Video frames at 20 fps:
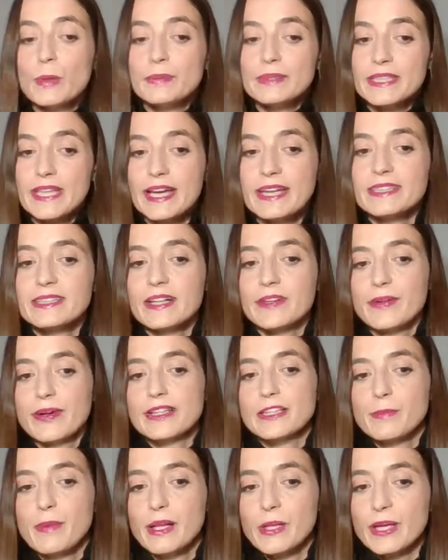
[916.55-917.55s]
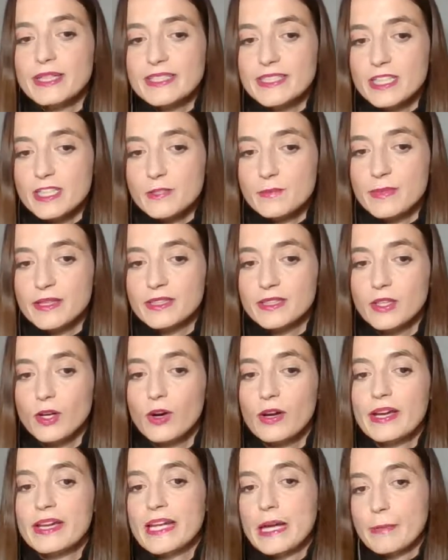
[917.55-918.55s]
to obtain the credit value adjustment
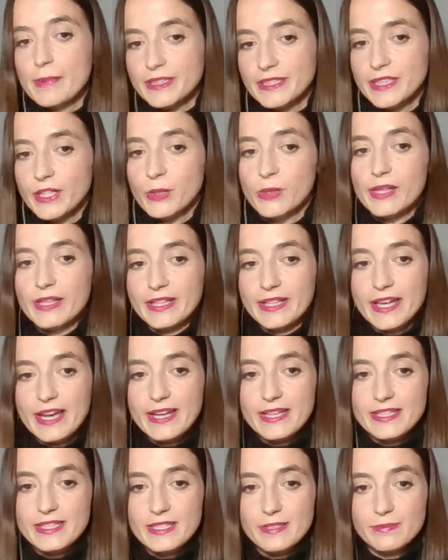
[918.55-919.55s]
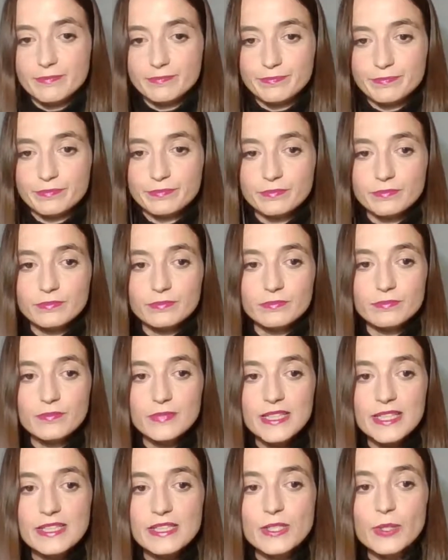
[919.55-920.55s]
in a particular case.
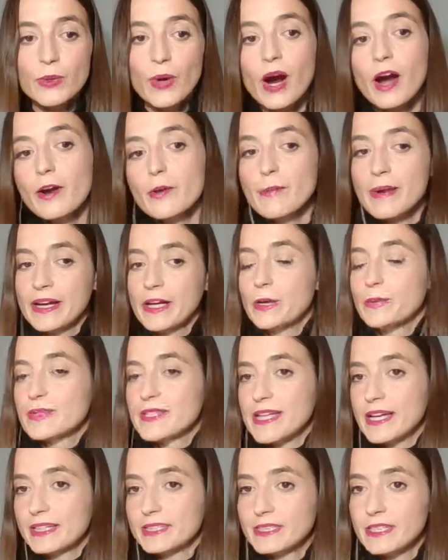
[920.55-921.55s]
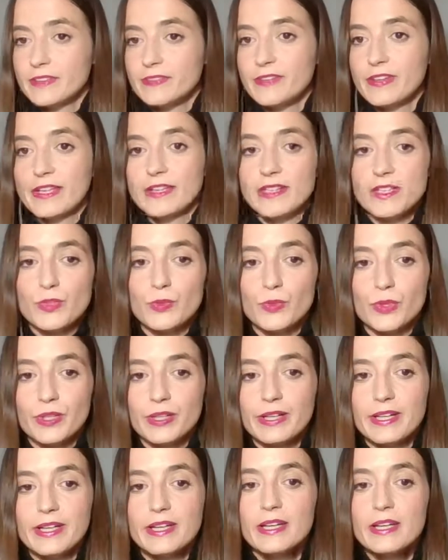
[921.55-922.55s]
So, our main objective in this
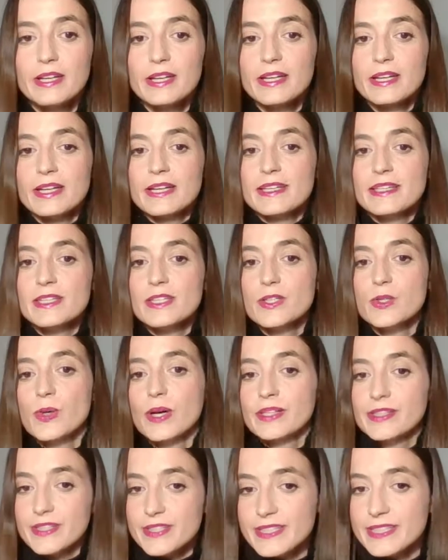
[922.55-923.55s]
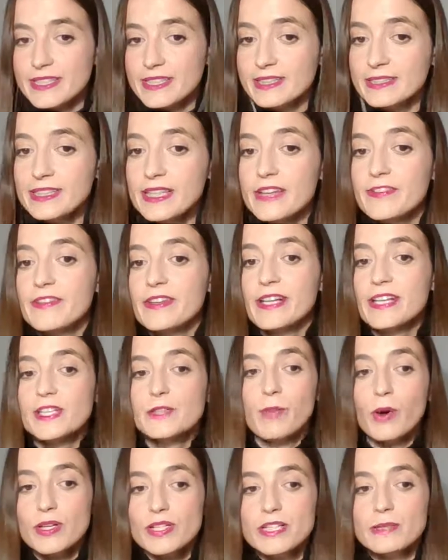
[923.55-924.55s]
work is to understand if it
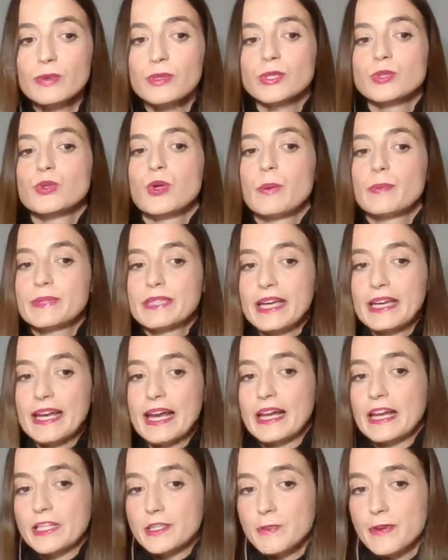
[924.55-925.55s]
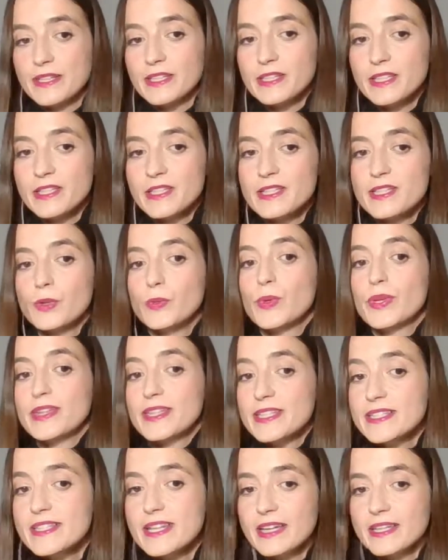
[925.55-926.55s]
is possible to obtain an advantage
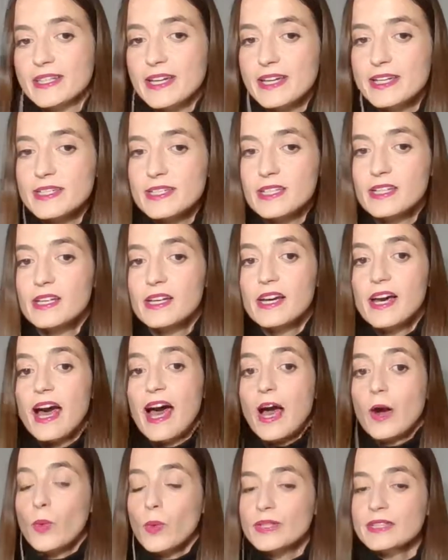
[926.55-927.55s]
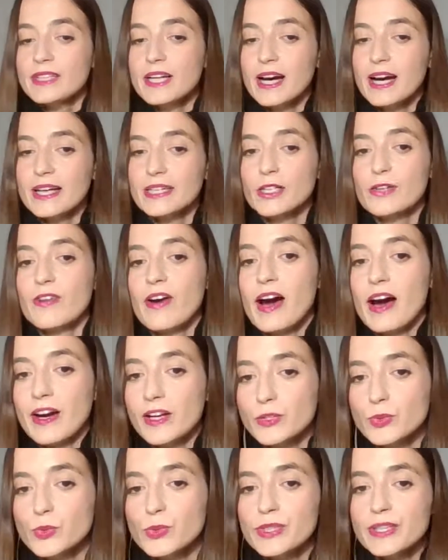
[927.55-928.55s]
with these techniques and what kind of
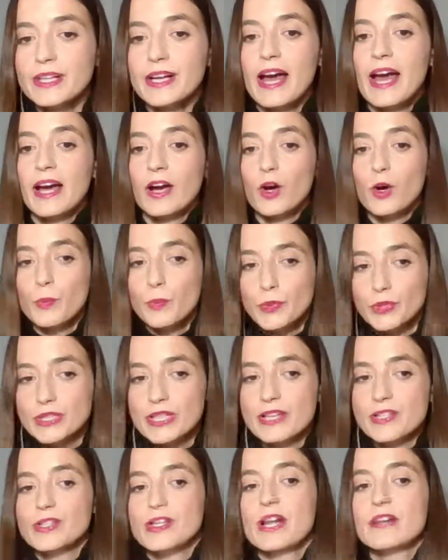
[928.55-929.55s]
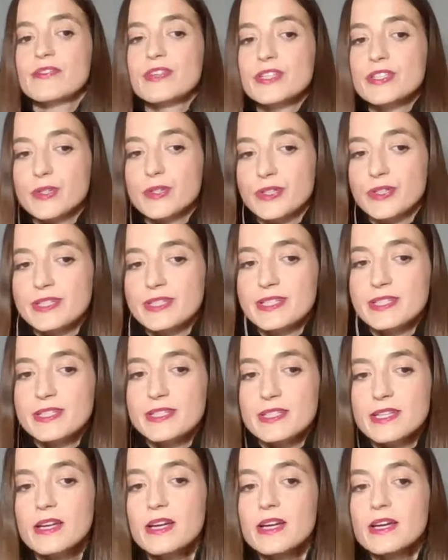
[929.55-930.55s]
hardware and computational
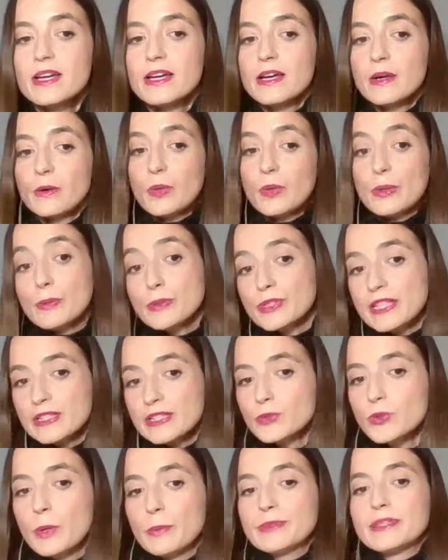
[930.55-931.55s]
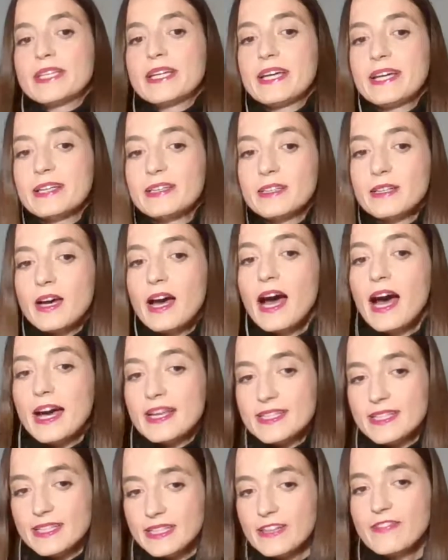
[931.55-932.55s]
resources we would need to obtain
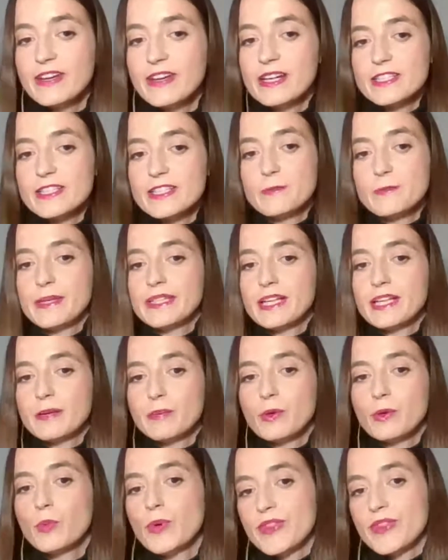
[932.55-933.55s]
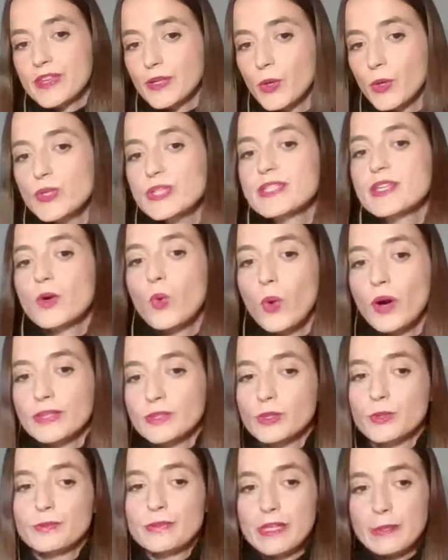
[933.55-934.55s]
a significant speedup with a noisy
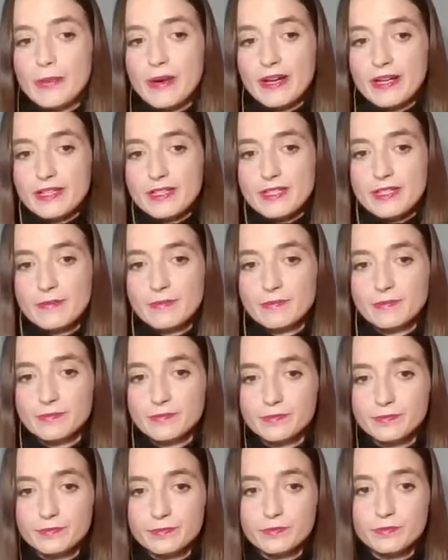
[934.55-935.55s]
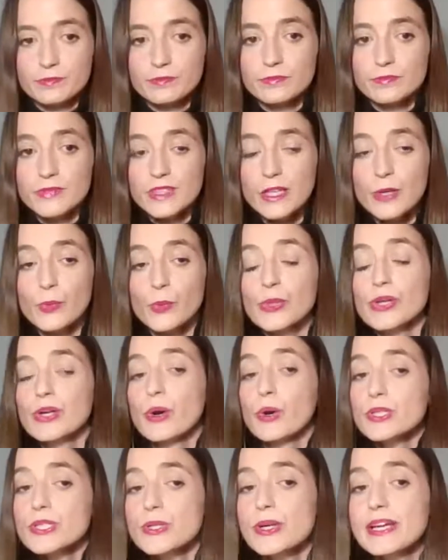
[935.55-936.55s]
quantum device.
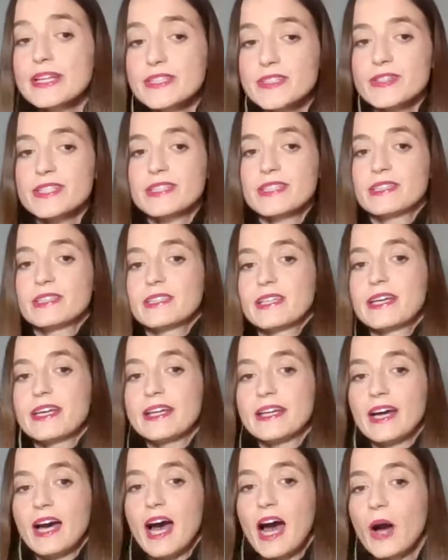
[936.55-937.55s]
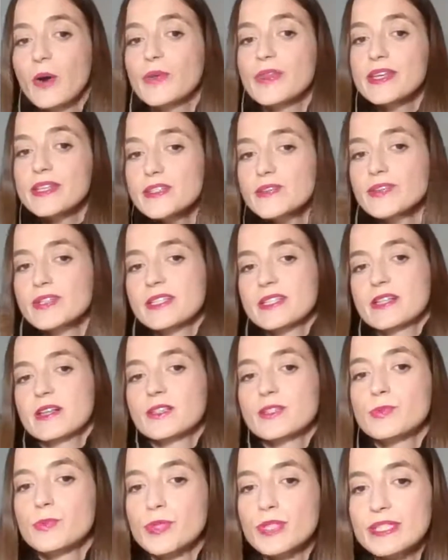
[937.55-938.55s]
We're also interested in how these
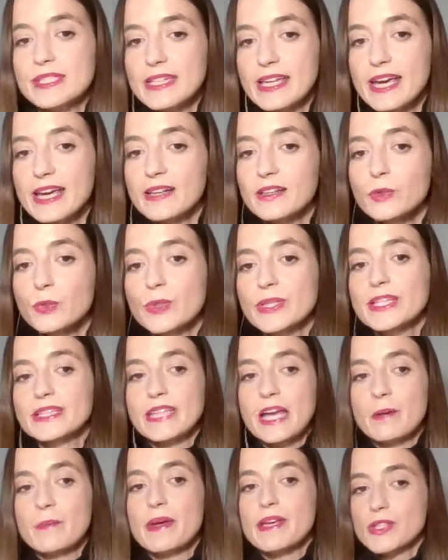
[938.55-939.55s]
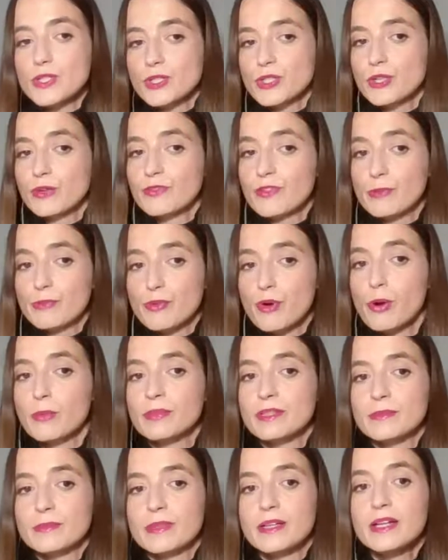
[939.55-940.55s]
results would scale with the dimensions of the
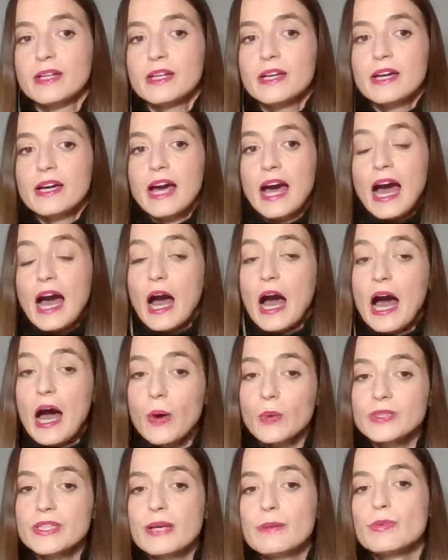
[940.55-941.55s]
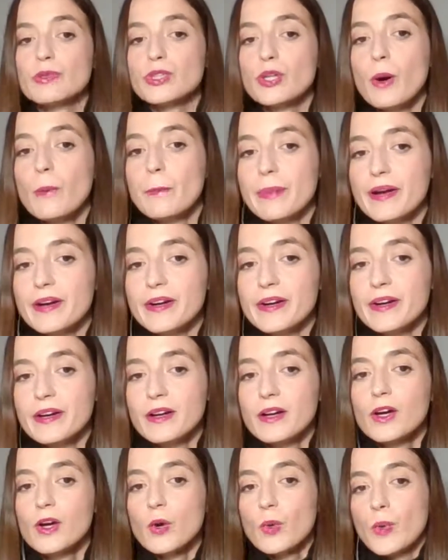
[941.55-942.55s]
problem, how they would
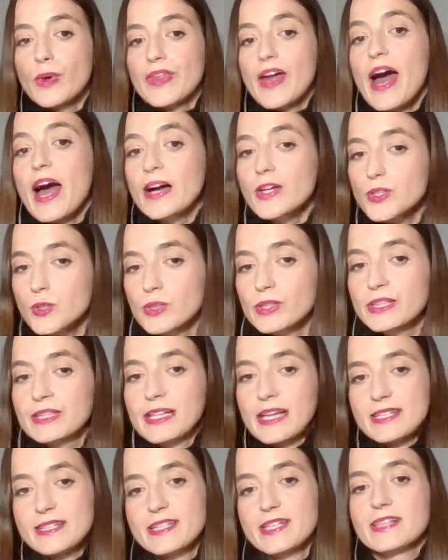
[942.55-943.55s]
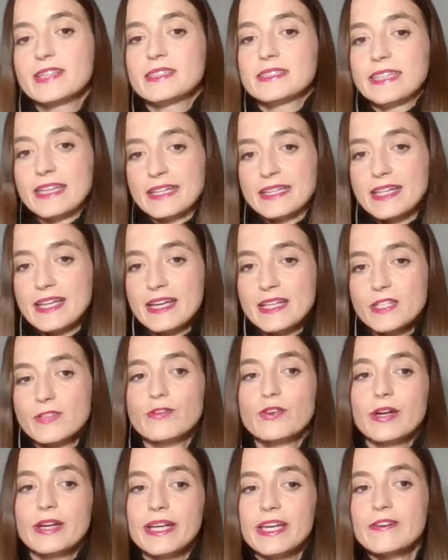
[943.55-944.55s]
compare with actual classical
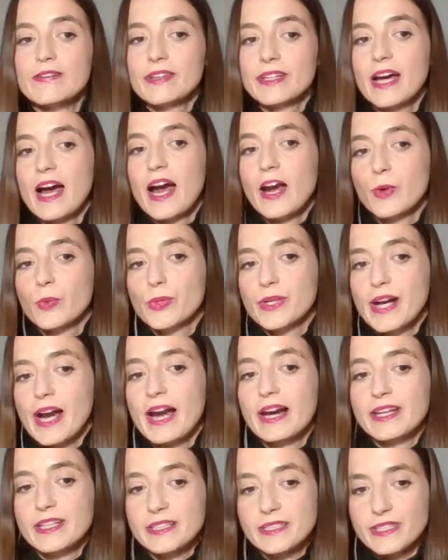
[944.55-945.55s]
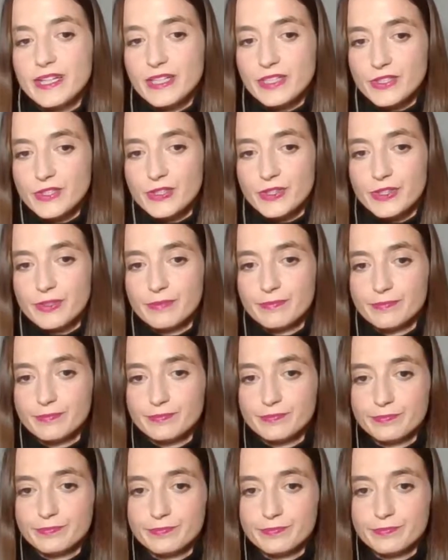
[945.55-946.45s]
techniques for a given hardware architecture.